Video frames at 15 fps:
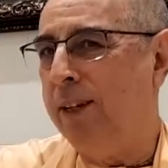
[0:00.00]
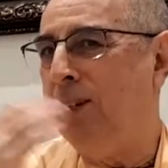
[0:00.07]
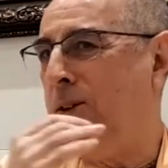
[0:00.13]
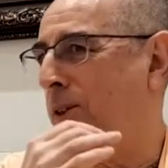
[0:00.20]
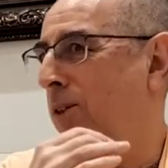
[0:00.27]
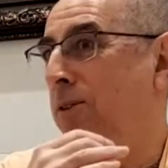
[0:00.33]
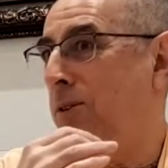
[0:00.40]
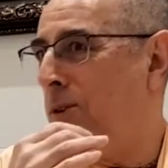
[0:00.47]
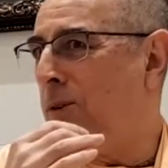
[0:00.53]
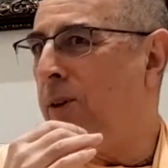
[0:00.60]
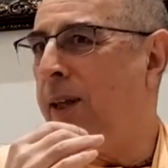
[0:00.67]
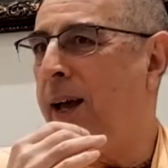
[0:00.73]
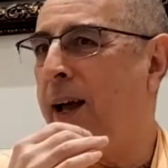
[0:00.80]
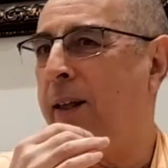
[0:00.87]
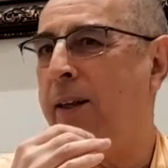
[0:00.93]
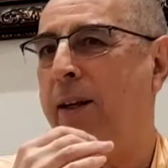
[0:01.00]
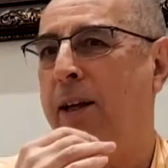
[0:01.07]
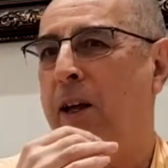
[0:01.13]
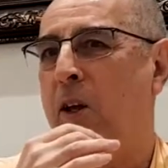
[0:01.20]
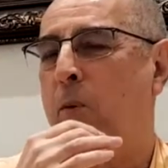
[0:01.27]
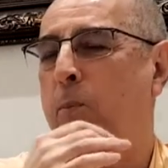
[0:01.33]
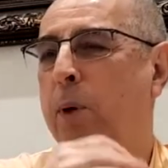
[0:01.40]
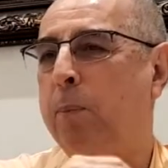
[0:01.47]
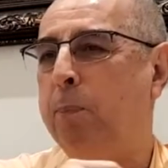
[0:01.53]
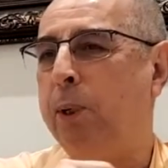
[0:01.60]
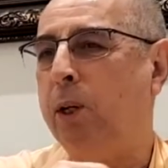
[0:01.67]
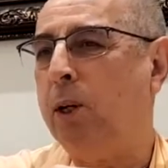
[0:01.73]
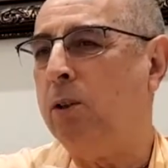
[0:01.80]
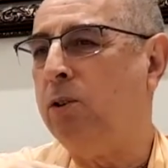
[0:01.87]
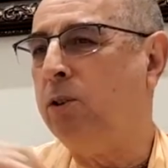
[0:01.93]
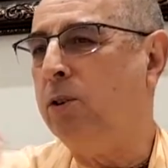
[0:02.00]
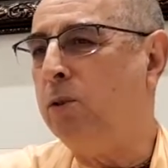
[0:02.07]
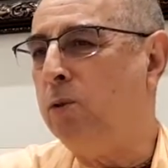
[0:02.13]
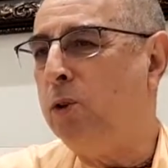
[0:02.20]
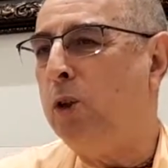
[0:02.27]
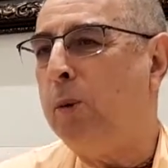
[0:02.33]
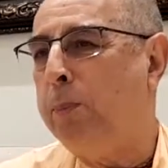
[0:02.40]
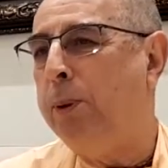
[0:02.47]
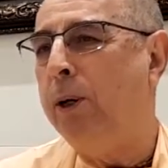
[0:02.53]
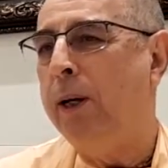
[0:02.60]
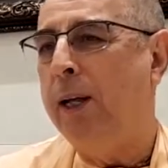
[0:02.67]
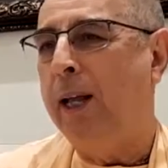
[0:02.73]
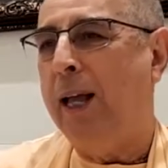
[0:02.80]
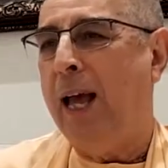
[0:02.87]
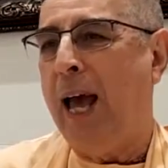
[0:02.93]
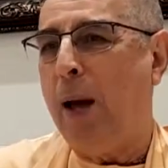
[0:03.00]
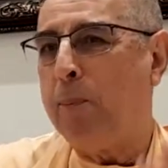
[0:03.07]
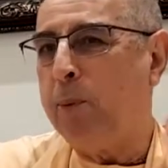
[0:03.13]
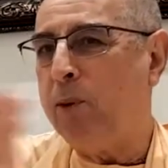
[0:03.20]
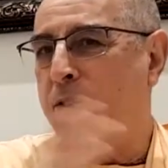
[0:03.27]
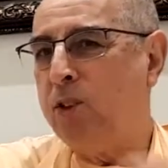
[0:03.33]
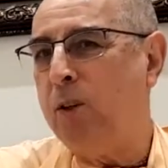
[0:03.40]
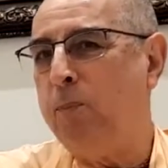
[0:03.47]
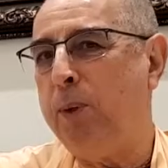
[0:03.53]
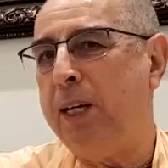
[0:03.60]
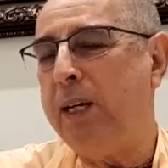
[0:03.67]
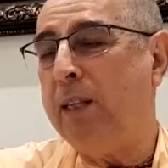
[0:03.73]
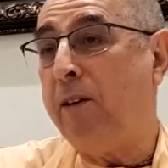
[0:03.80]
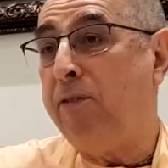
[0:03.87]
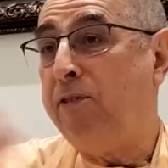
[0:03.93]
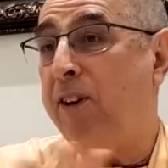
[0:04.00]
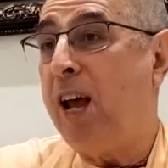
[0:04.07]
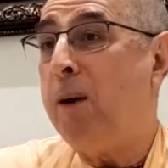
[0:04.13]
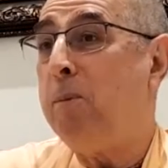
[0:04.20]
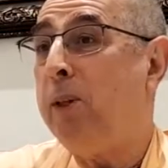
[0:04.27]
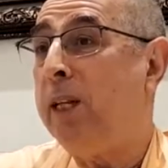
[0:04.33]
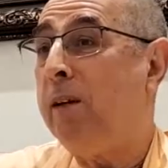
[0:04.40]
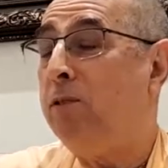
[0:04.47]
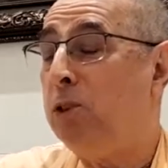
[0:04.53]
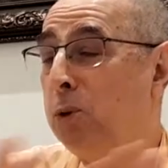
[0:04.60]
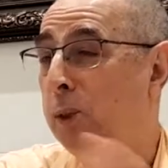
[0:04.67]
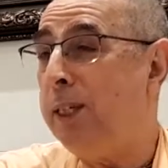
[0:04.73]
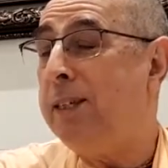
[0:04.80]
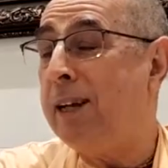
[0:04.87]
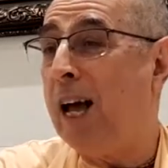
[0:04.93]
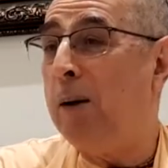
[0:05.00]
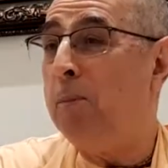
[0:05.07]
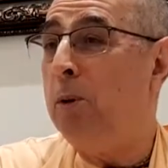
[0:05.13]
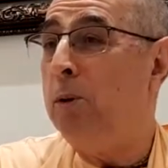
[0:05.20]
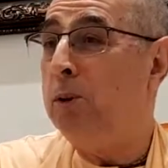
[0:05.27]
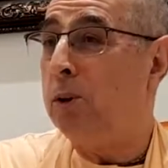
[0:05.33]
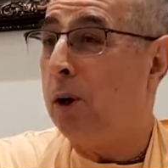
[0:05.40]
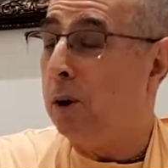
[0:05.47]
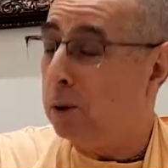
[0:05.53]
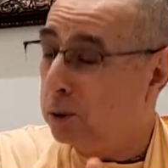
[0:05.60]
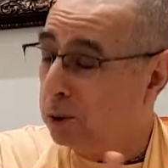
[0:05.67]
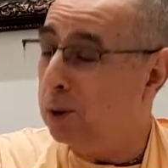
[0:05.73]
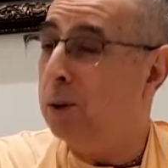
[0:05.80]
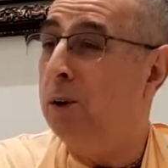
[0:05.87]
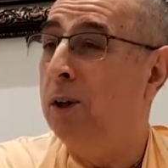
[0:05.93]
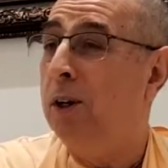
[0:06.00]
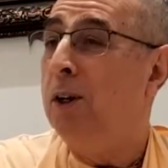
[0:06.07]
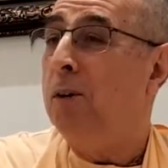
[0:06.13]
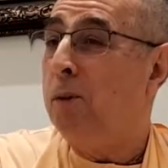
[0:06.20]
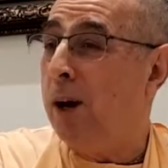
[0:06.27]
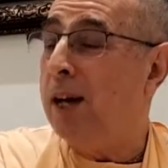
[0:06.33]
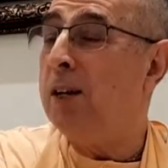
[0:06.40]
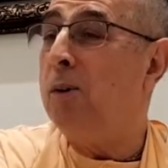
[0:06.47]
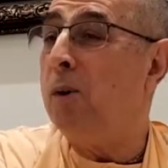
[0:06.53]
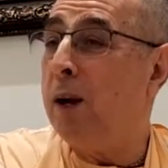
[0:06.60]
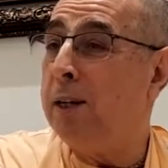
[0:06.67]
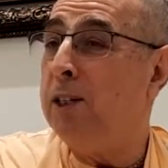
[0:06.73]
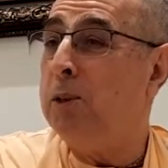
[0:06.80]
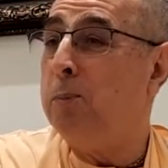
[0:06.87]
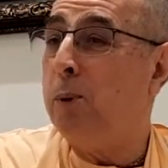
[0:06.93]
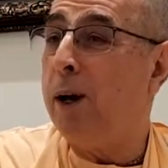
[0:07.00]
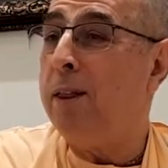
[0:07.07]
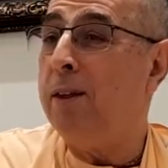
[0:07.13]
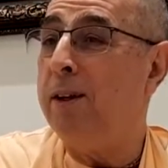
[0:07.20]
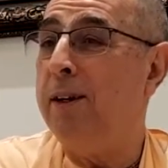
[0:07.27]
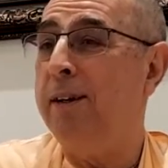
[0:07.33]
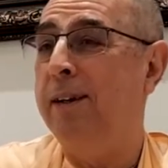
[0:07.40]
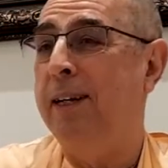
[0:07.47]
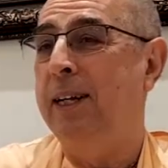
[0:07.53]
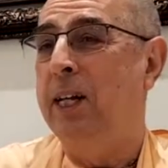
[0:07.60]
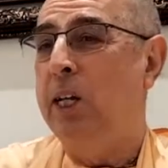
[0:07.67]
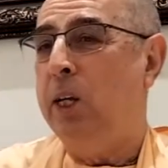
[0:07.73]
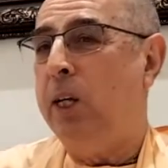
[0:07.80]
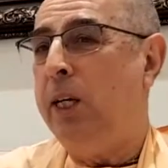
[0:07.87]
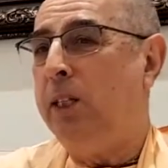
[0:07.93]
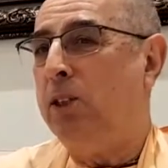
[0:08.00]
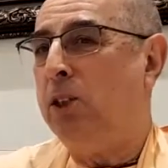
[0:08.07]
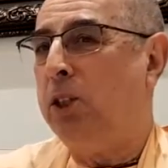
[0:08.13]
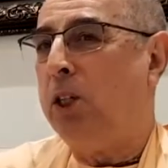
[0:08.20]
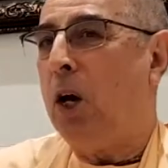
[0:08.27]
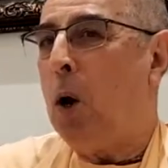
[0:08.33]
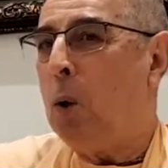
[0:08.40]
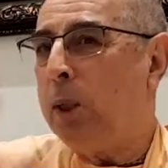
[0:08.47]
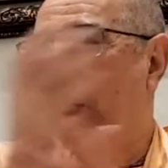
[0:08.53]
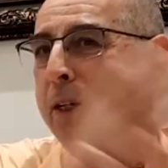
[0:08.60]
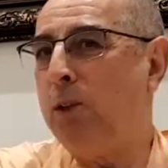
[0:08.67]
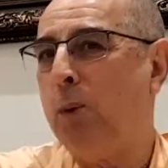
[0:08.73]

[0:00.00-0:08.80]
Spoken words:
couldn't do that, but because Sarup happens to be in the family of Sridham, who's also Radharani's brother, he showed his